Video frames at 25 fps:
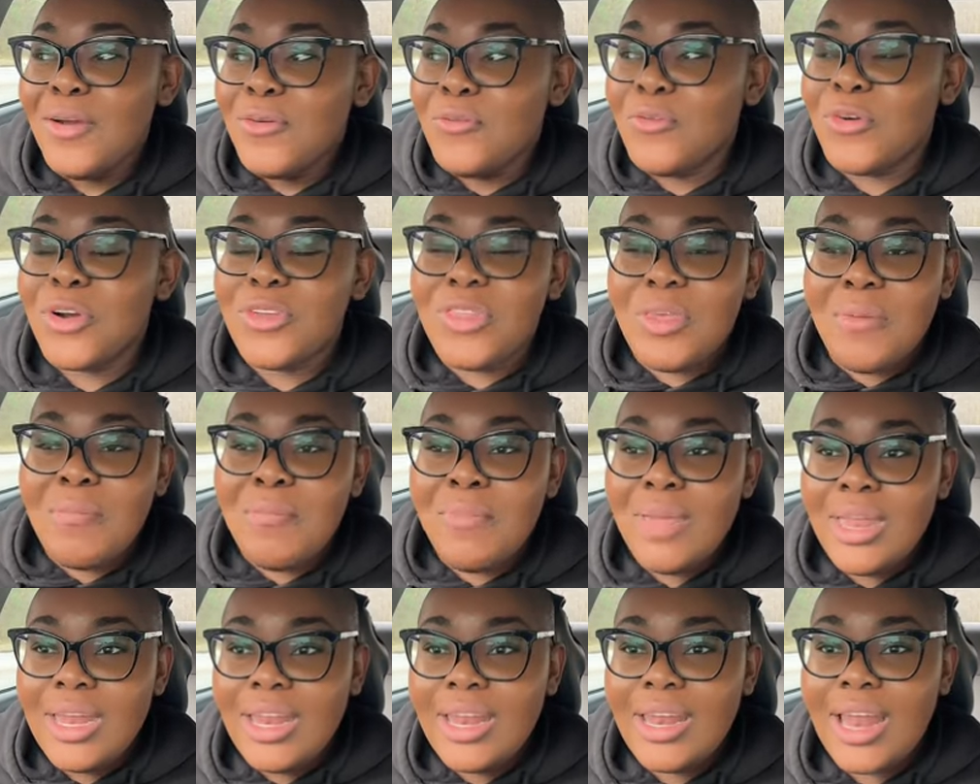for
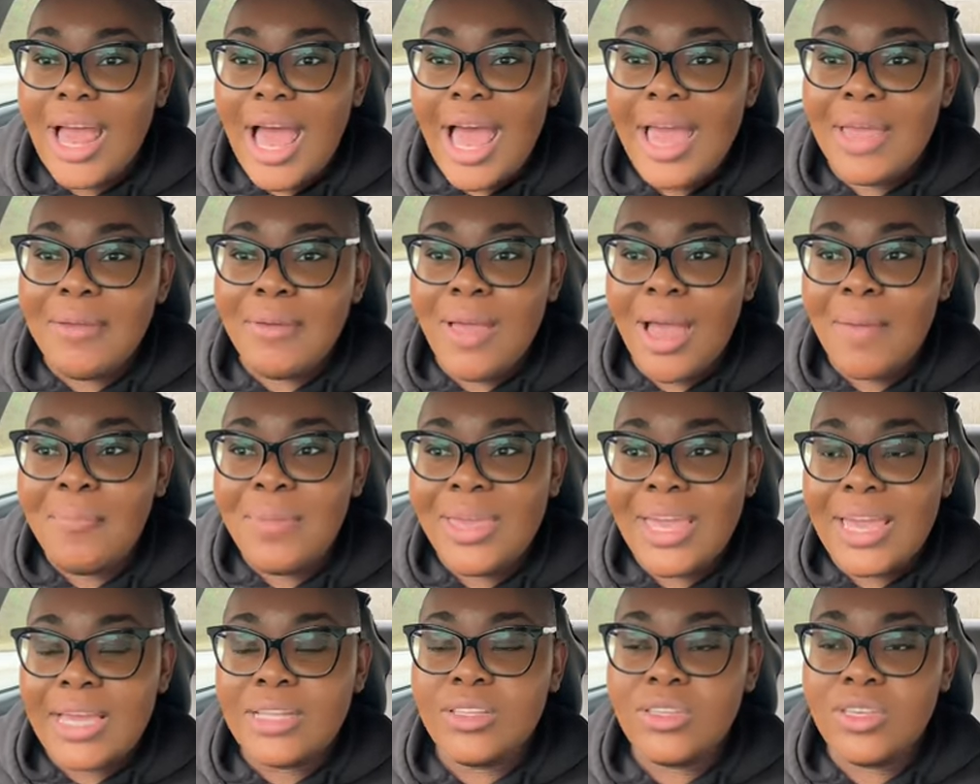the minute I,
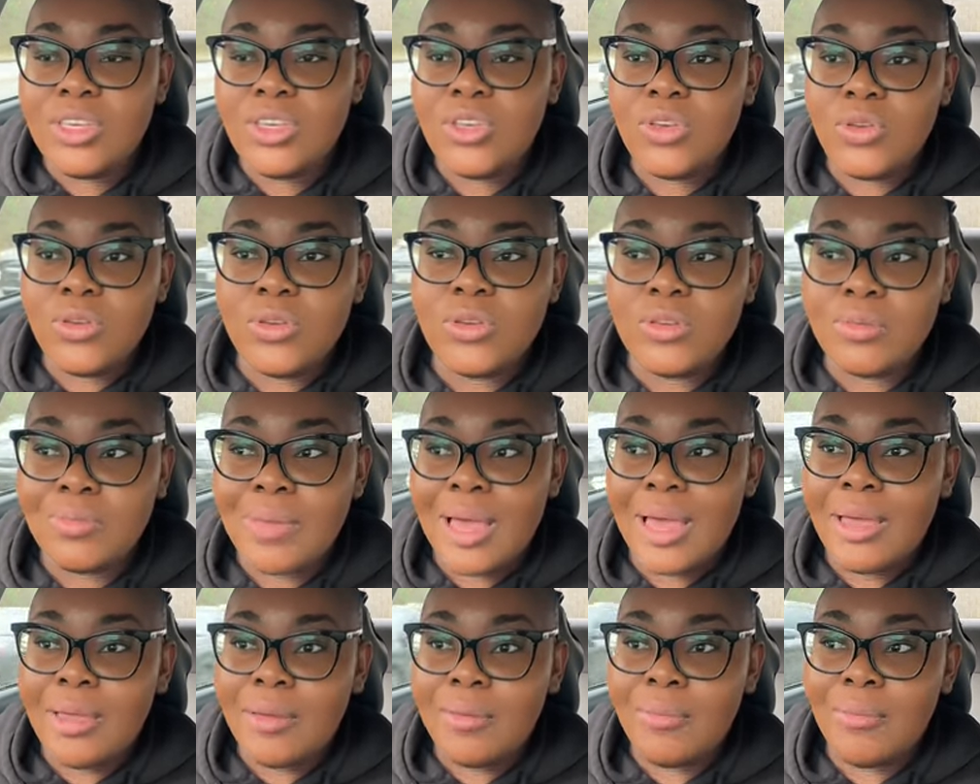I began to
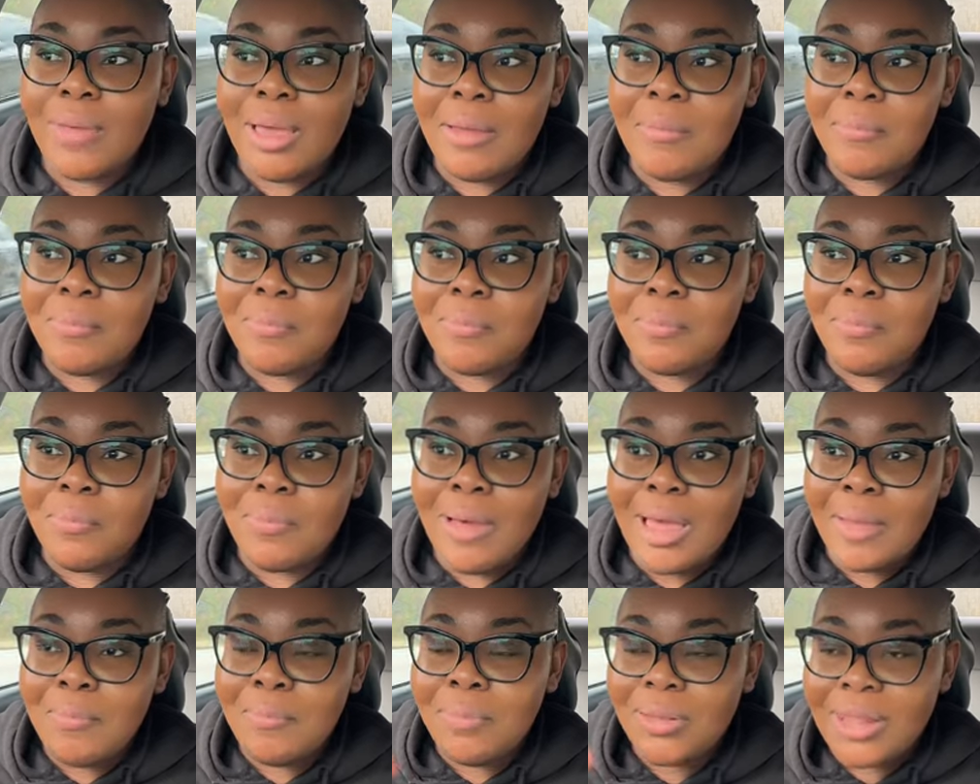use my, my,
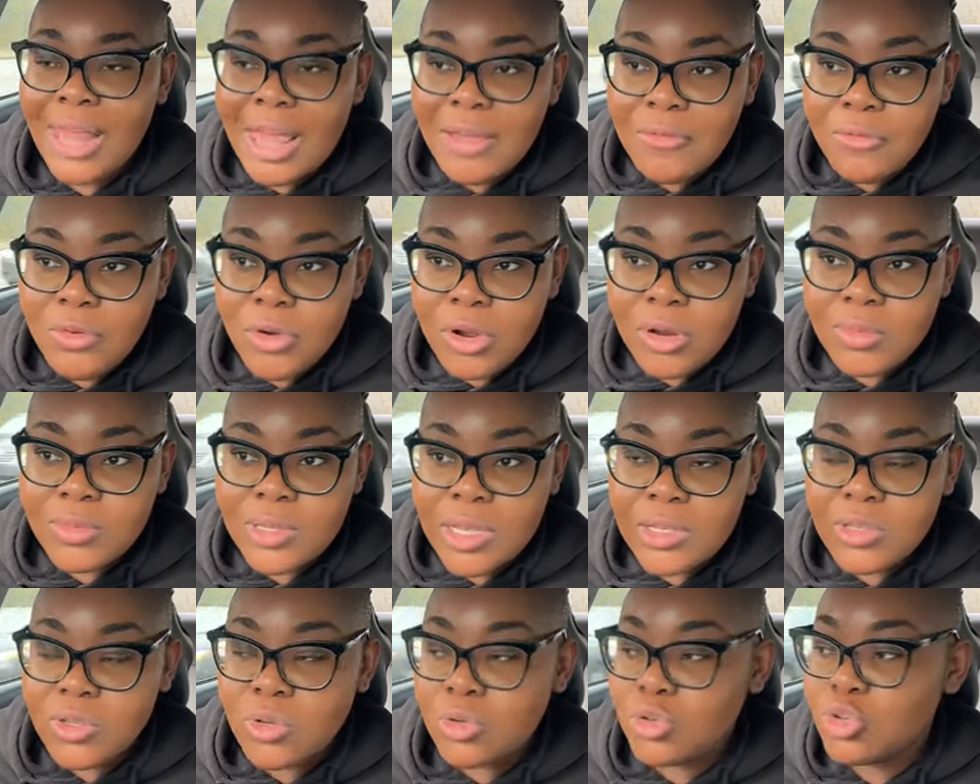my
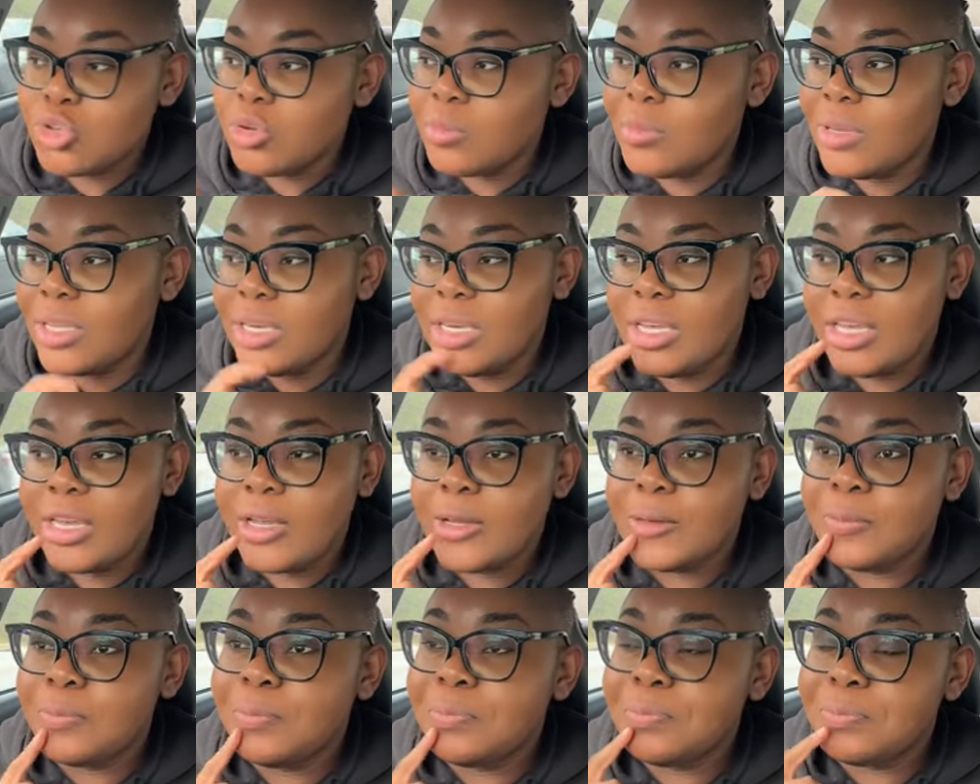platforms on social
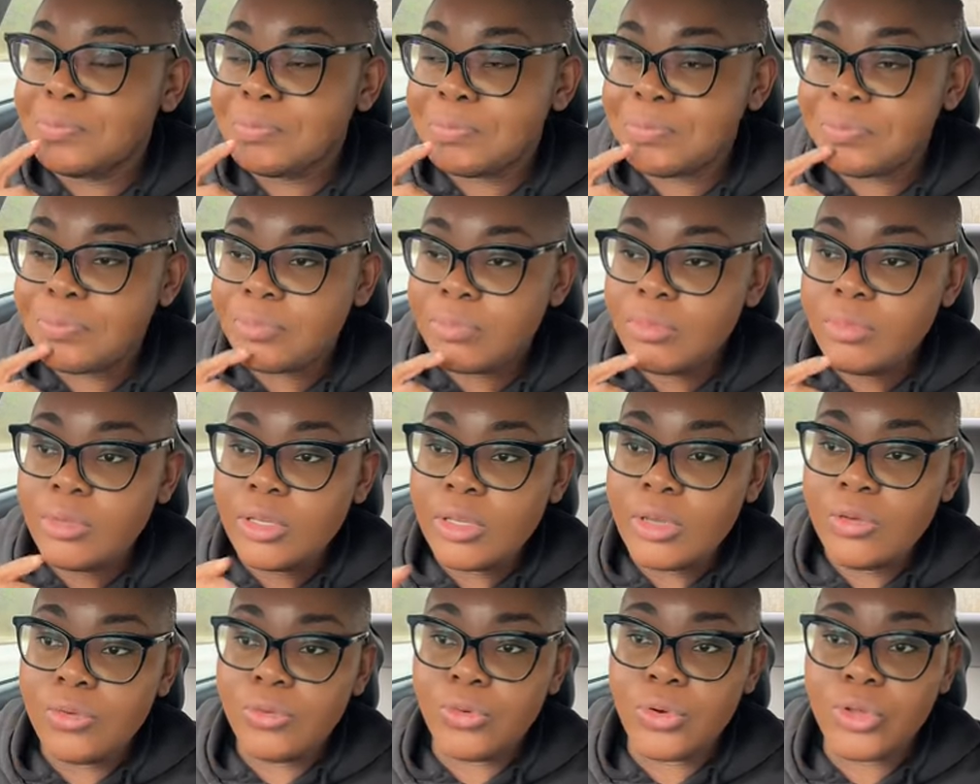media
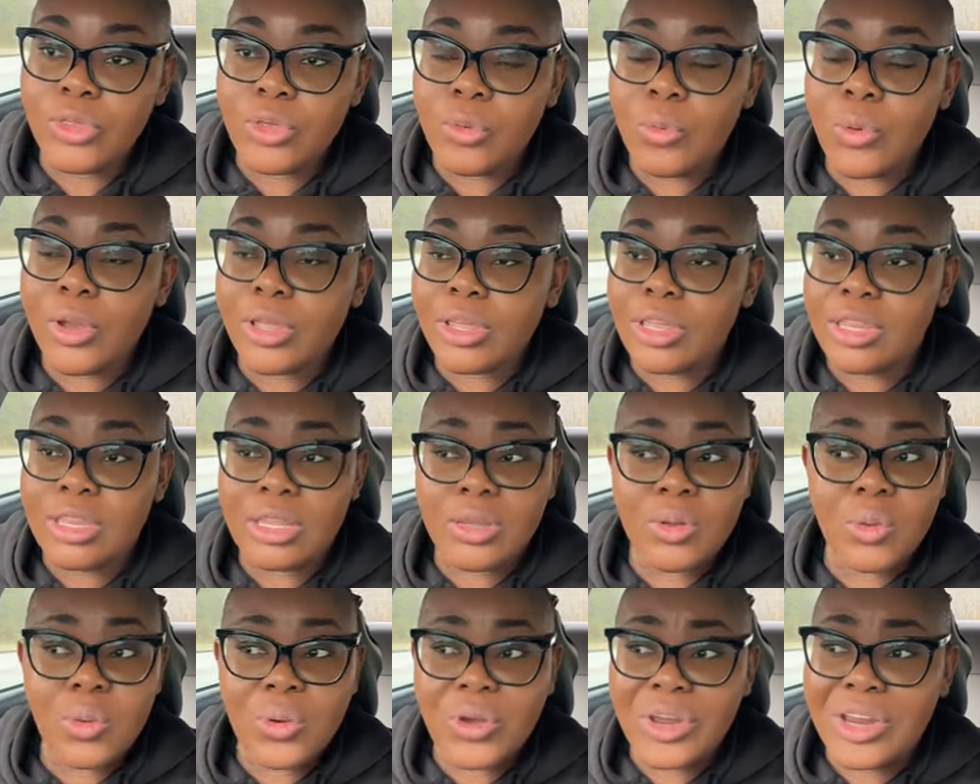for the work
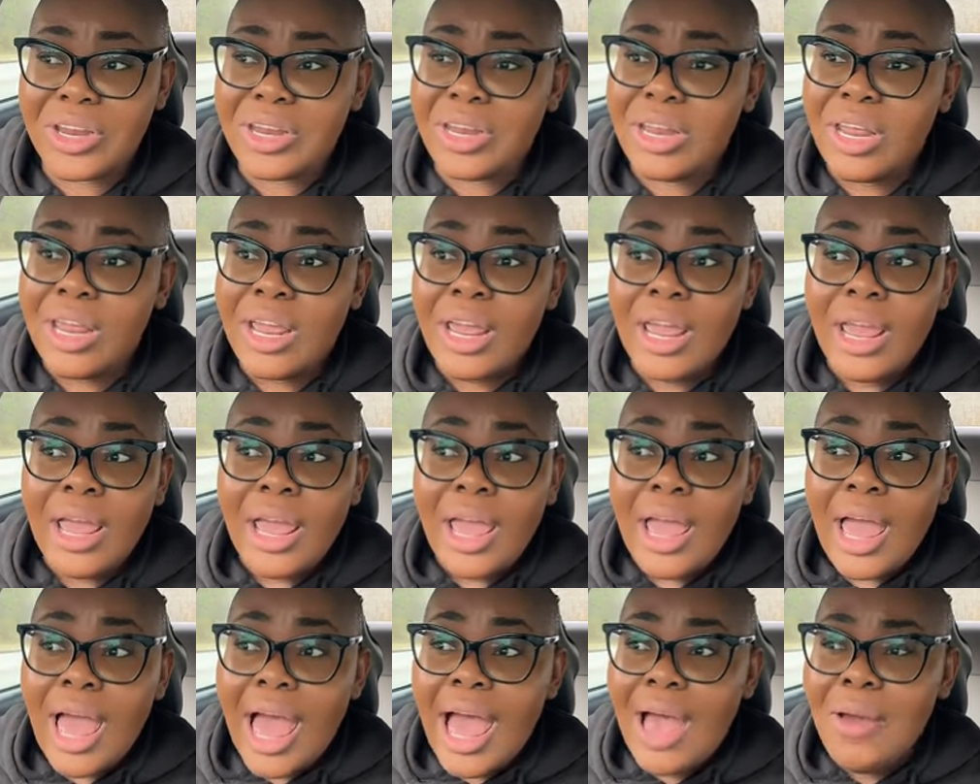of the Lord,
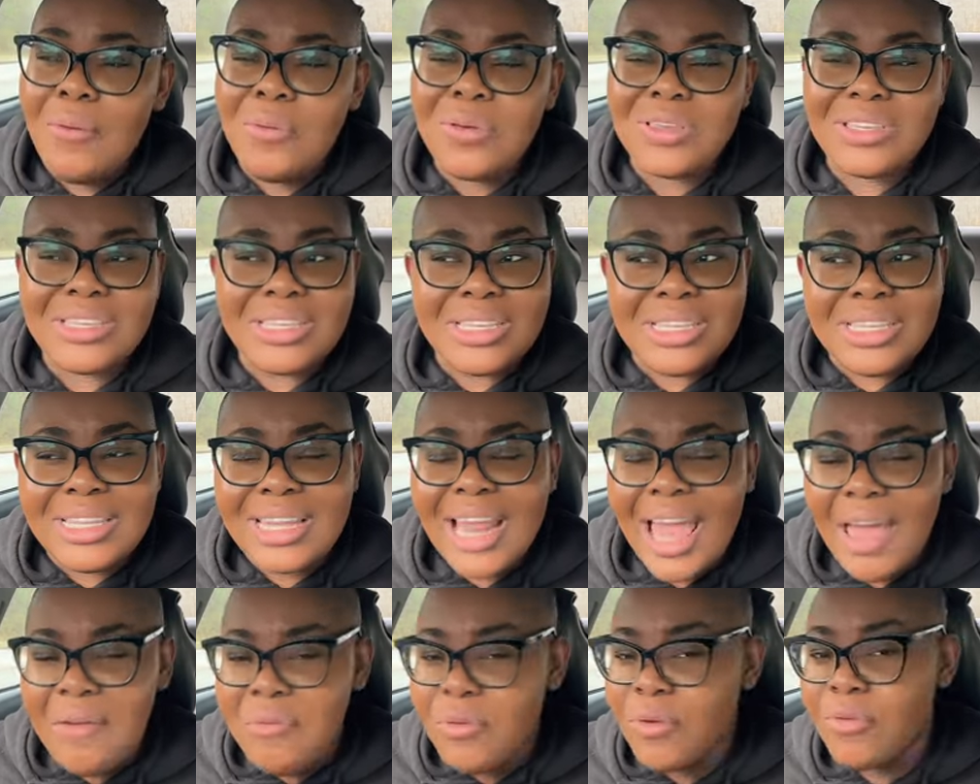I was
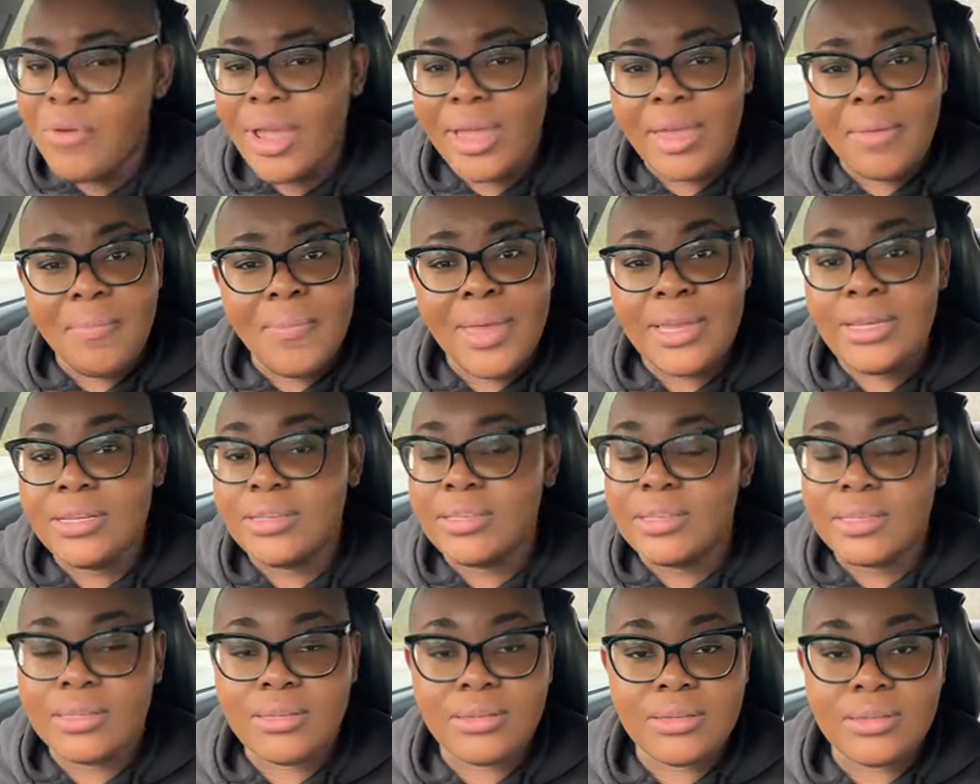never
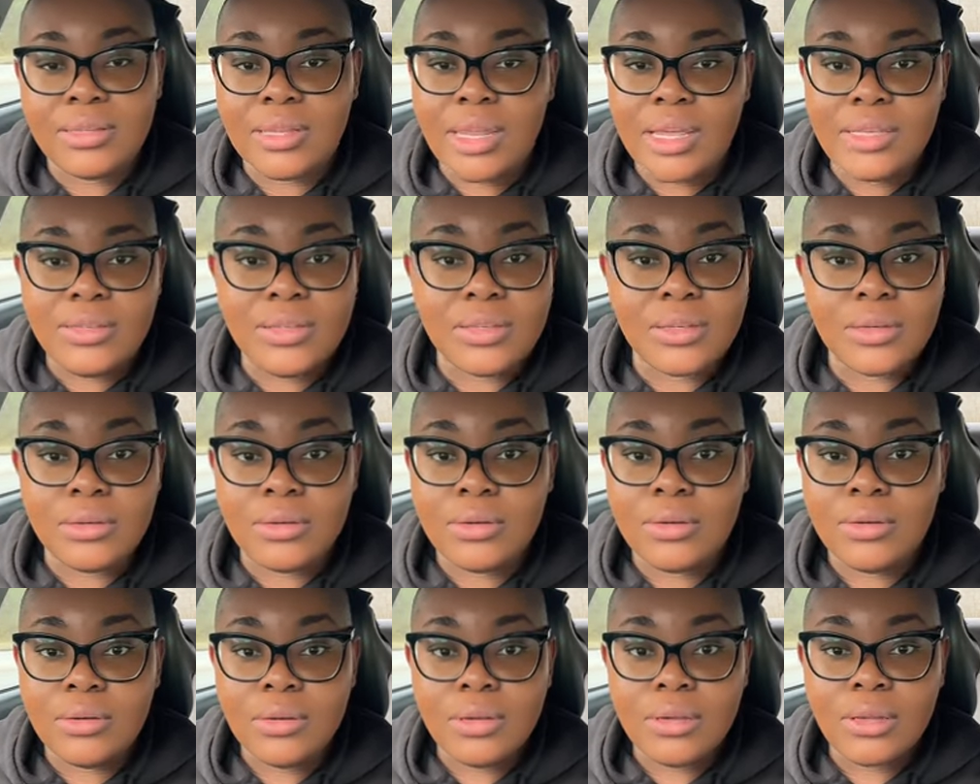recommended Sister
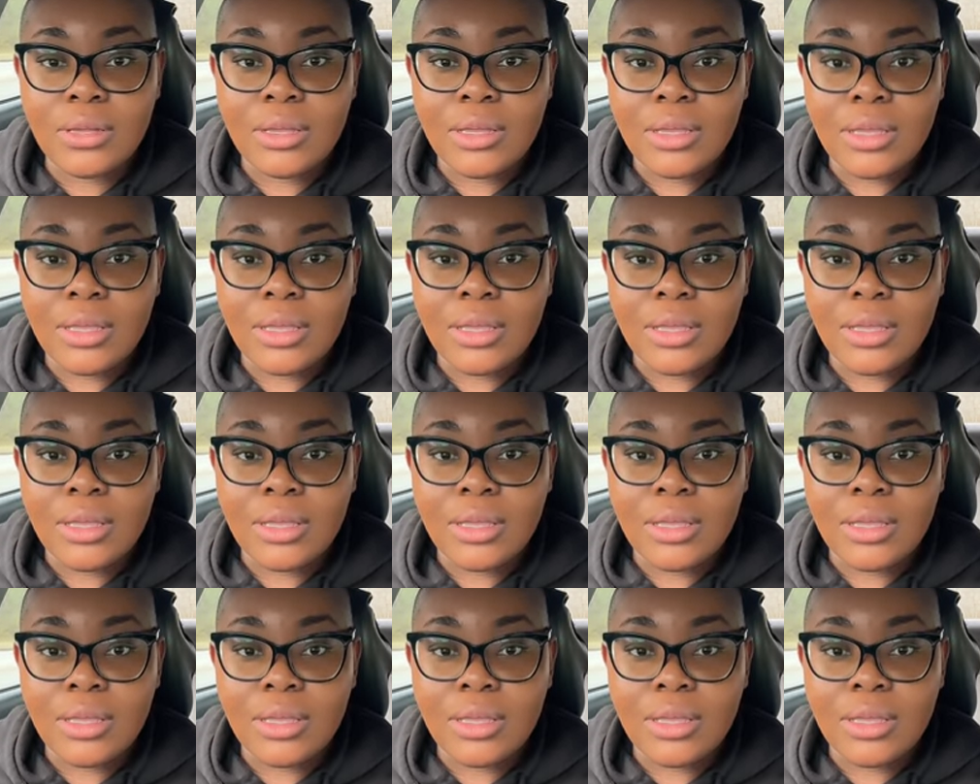Celestial.